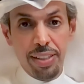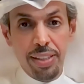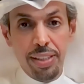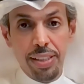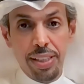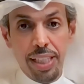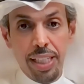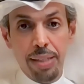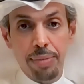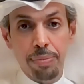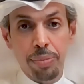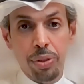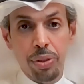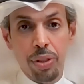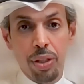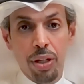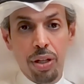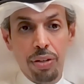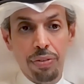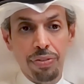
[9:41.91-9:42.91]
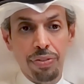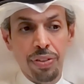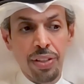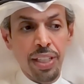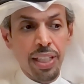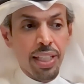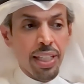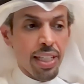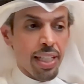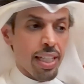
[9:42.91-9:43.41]
terms of
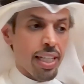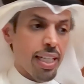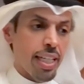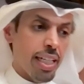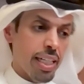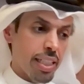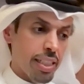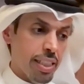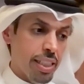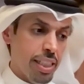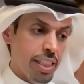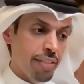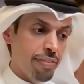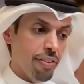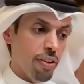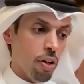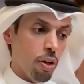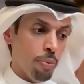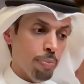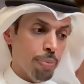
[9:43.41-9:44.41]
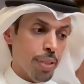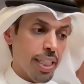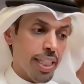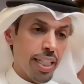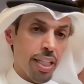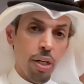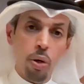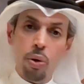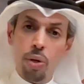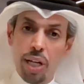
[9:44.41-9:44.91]
developing
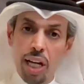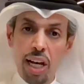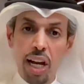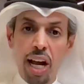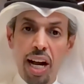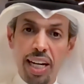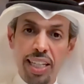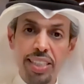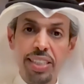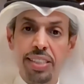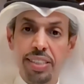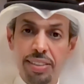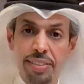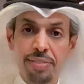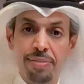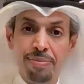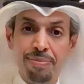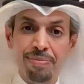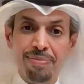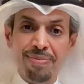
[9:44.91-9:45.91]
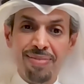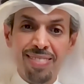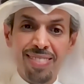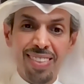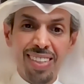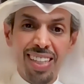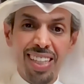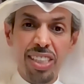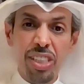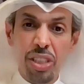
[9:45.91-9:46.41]
localized
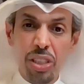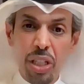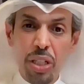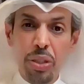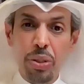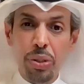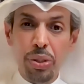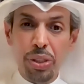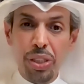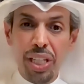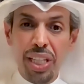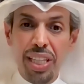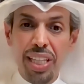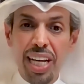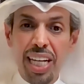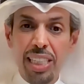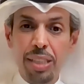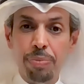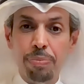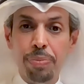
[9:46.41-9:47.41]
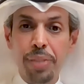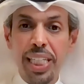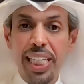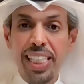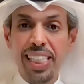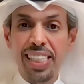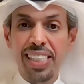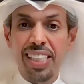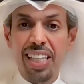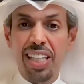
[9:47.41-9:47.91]
solution that
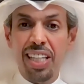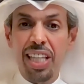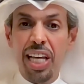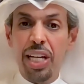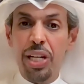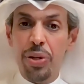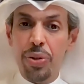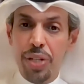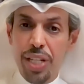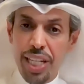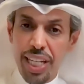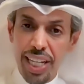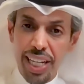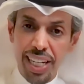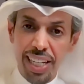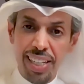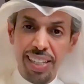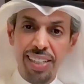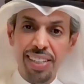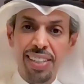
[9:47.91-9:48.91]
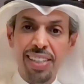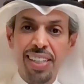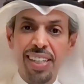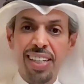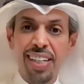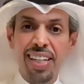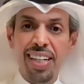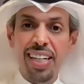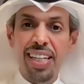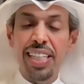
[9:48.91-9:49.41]
meet the unique
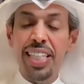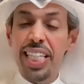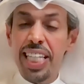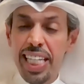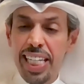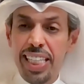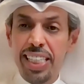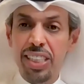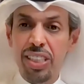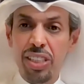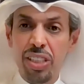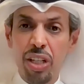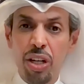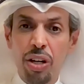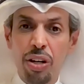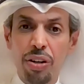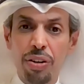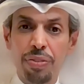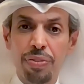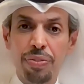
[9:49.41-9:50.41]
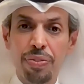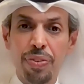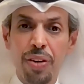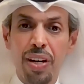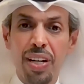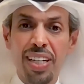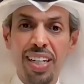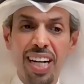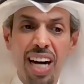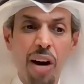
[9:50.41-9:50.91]
needs of
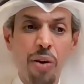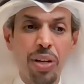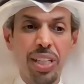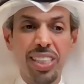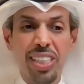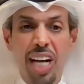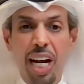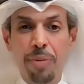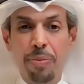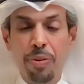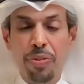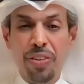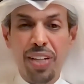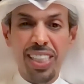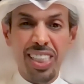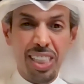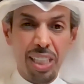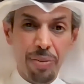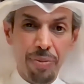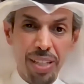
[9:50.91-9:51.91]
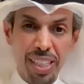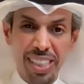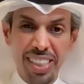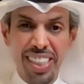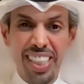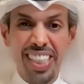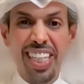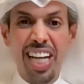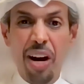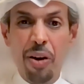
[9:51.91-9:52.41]
our type of
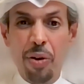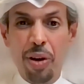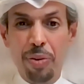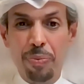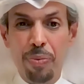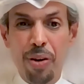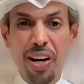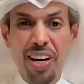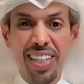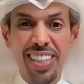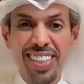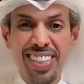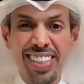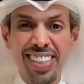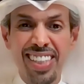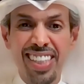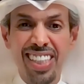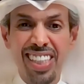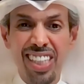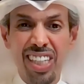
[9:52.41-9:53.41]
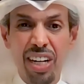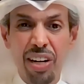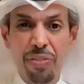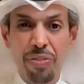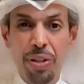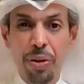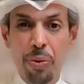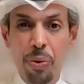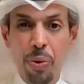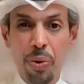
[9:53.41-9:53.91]
customers in our part
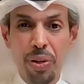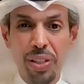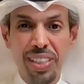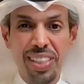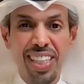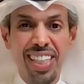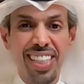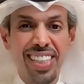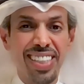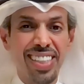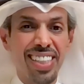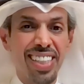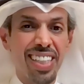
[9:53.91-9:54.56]
of the world. And